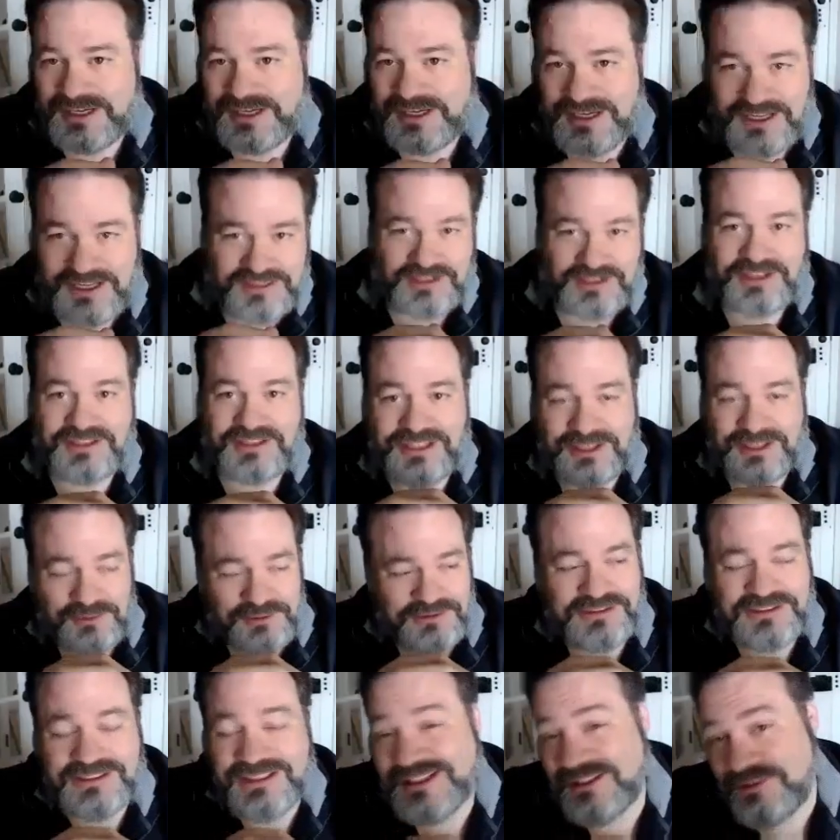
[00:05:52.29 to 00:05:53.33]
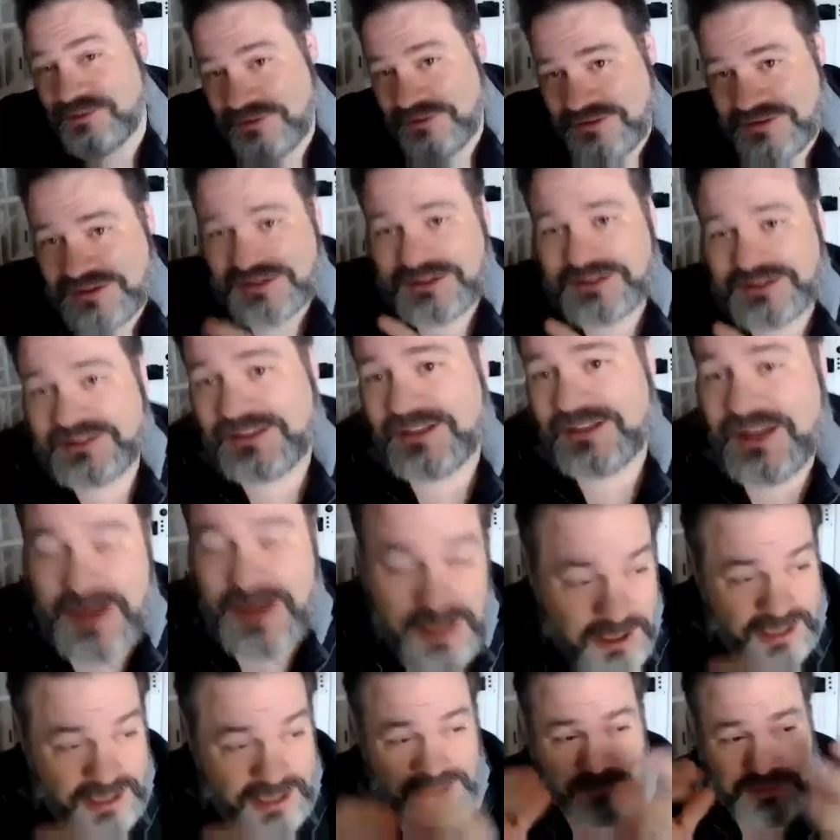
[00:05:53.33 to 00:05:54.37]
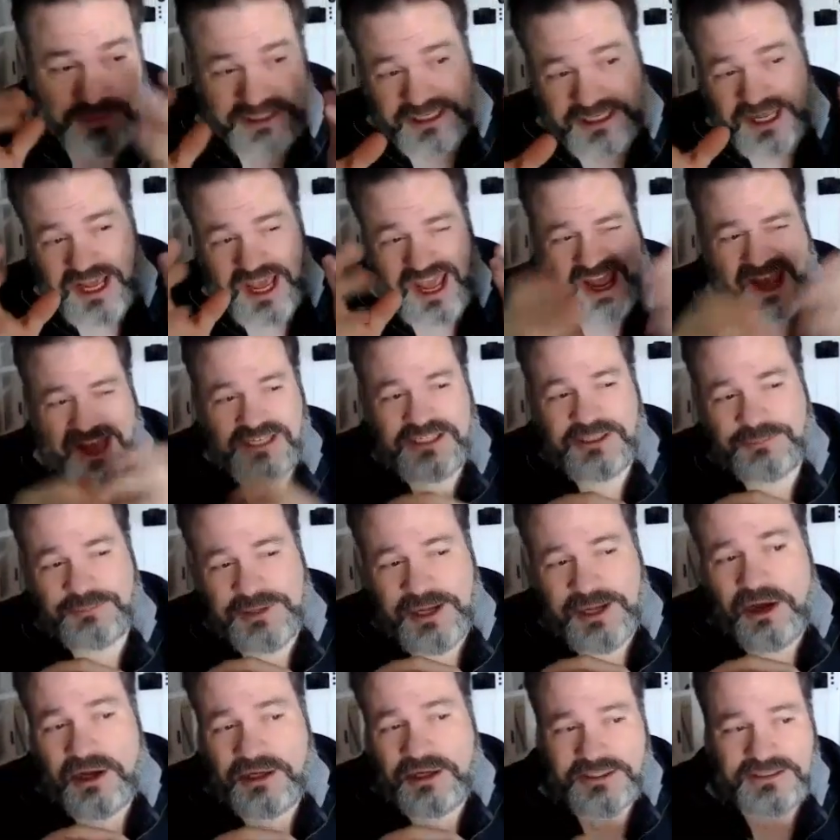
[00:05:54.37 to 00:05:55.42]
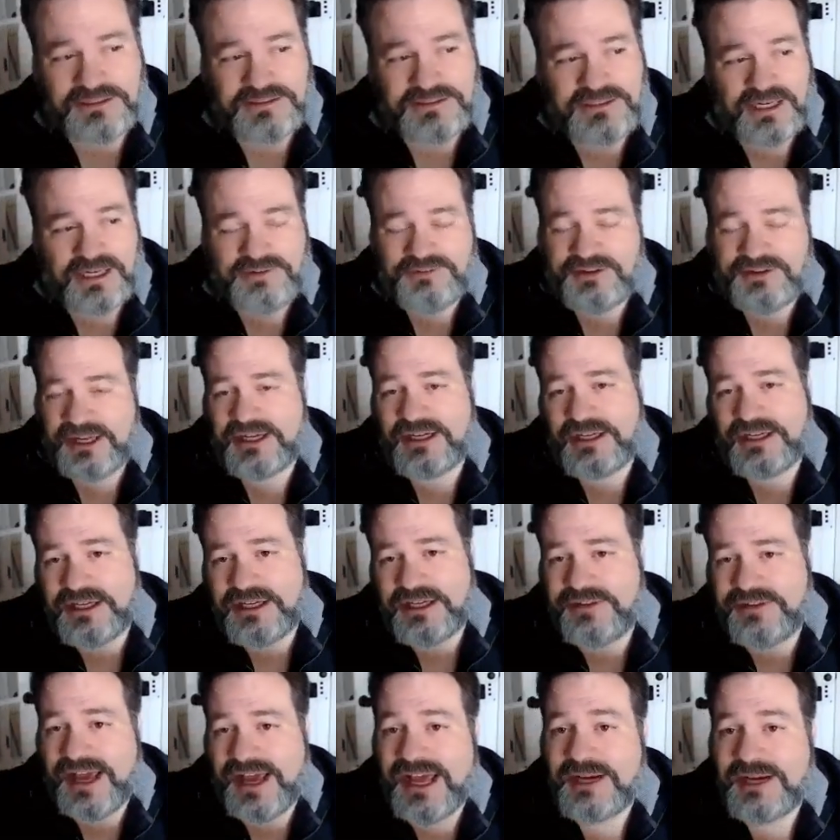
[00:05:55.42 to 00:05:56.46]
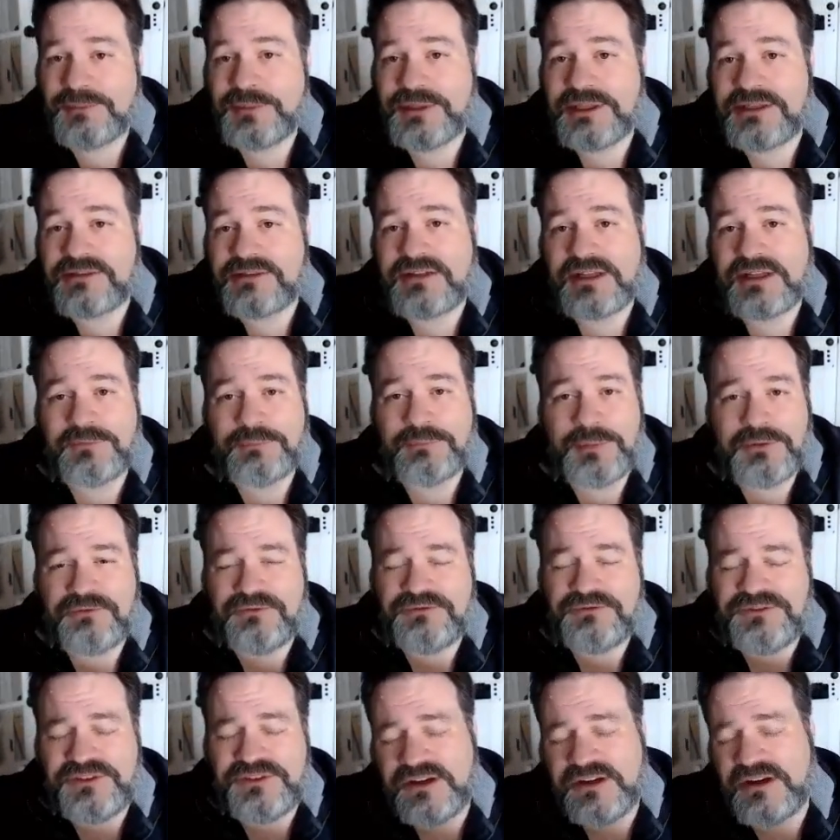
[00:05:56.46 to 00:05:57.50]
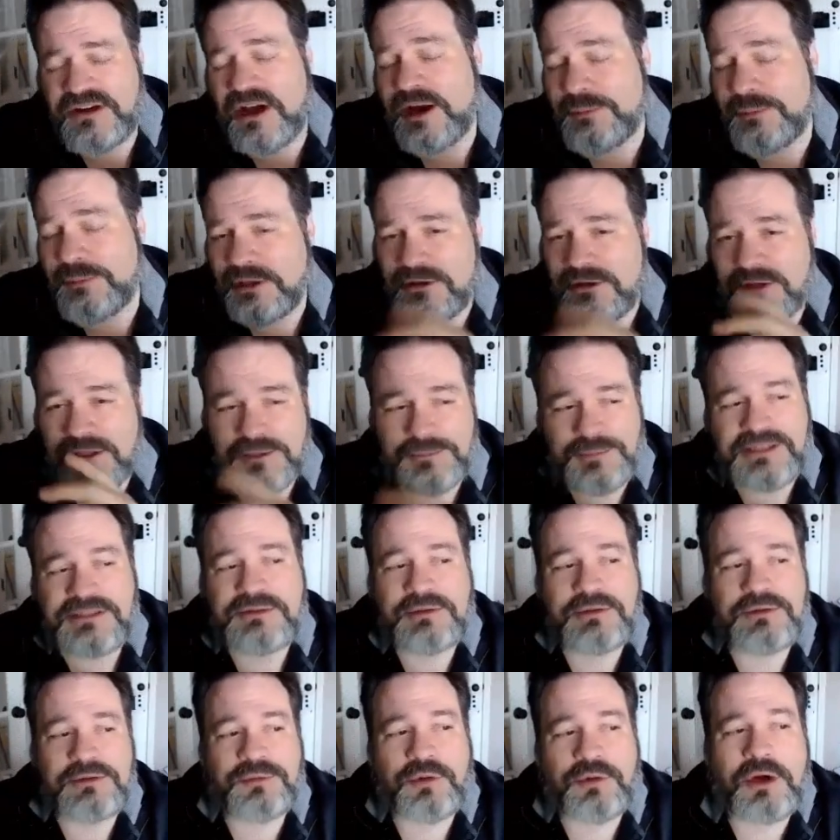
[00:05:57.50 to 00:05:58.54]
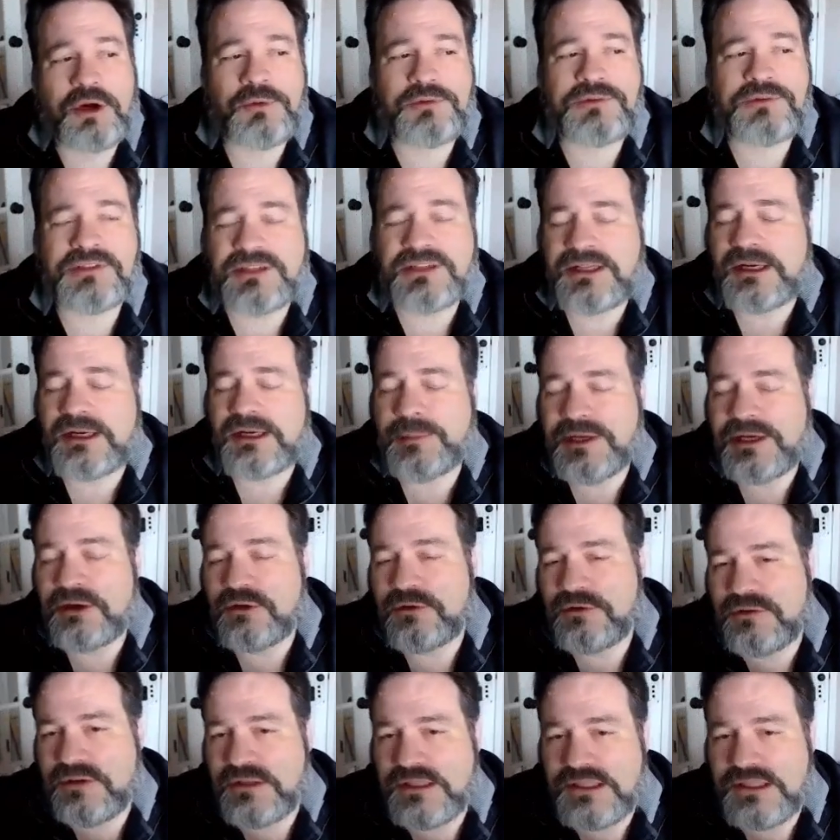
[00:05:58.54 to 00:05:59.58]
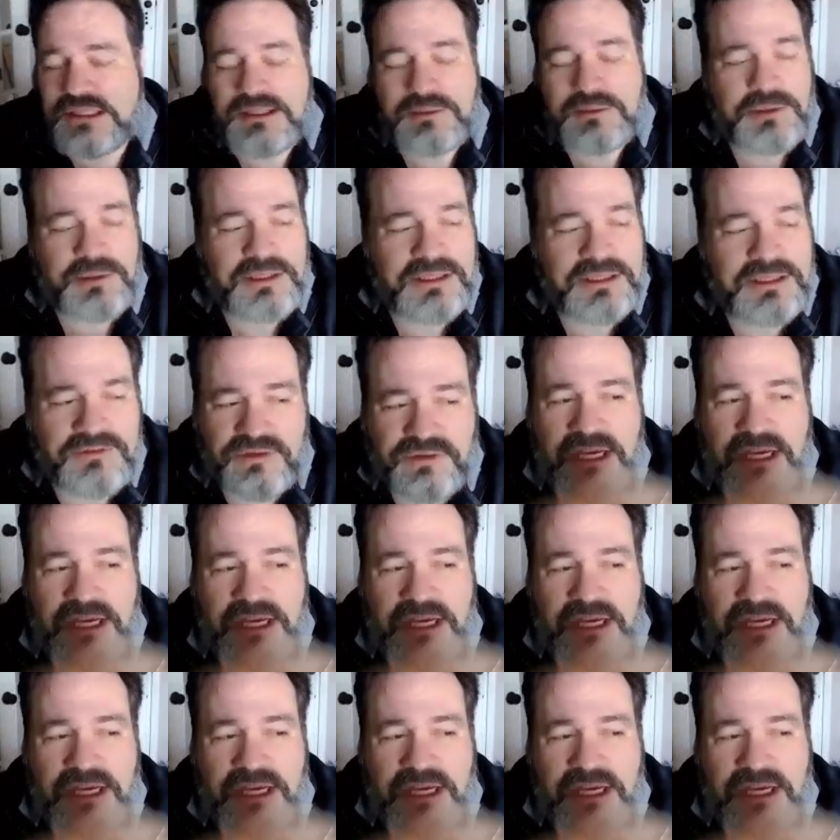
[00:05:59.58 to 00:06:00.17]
and I thought that was an interesting. I mean, and to be honest, I've had a lot of admins that have been phenomenal, and the best ones were always a little bit OCD because they